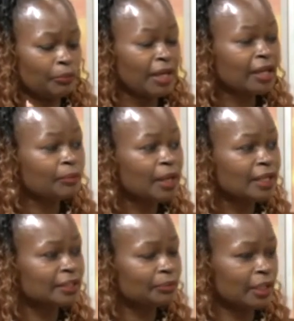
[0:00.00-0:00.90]
making
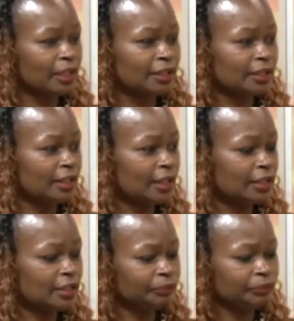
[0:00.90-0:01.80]
plans means
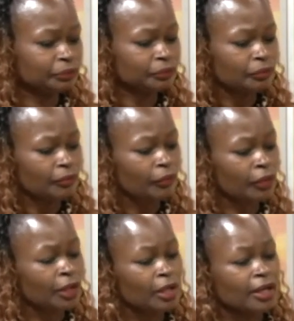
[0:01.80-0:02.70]
that
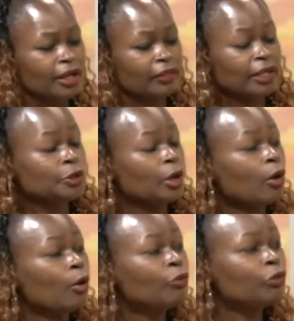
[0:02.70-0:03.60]
that you're
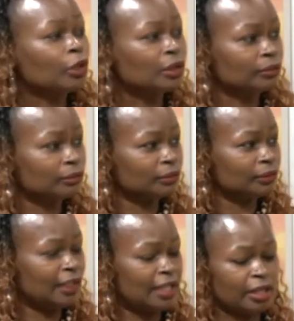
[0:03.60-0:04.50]
hopeful
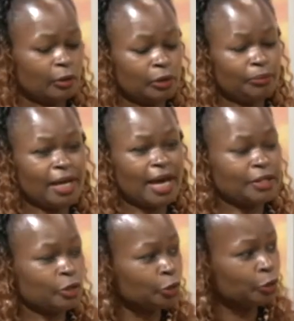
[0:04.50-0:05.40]
that there will be
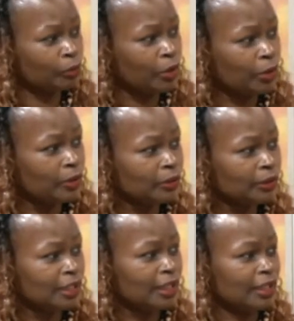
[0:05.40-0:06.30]
a new tomorrow,
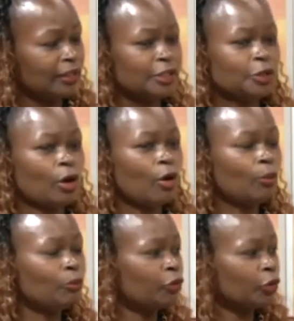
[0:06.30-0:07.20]
mm. that you're
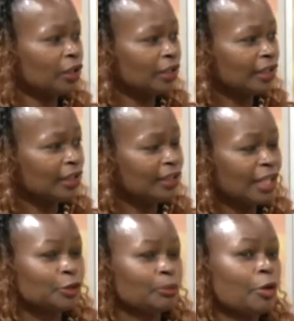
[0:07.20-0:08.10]
hopeful
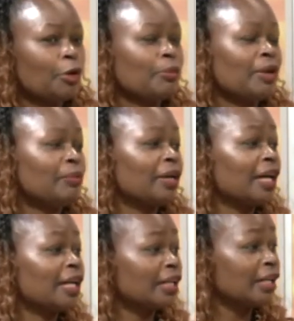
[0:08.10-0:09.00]
that tomorrow may
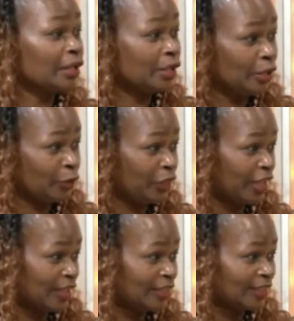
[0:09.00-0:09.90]
bring new
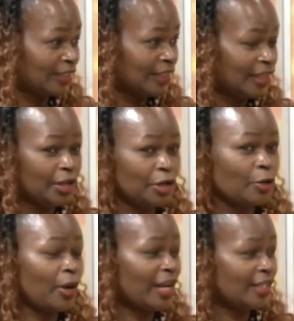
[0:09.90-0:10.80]
things,
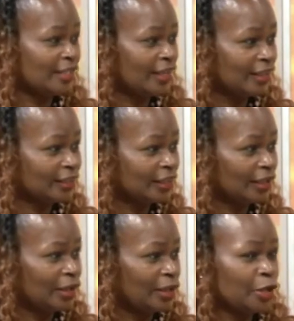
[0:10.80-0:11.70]
new ideas,
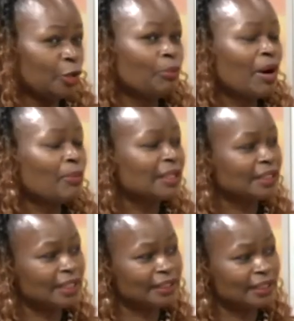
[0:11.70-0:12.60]
mm. new
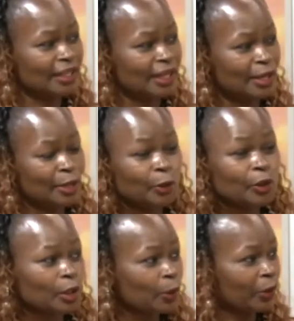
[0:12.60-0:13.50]
purposes,
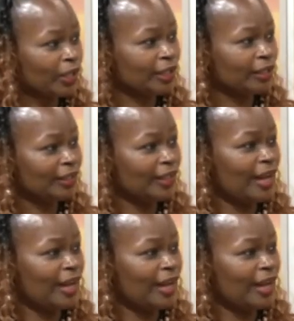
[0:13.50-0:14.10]
new glory,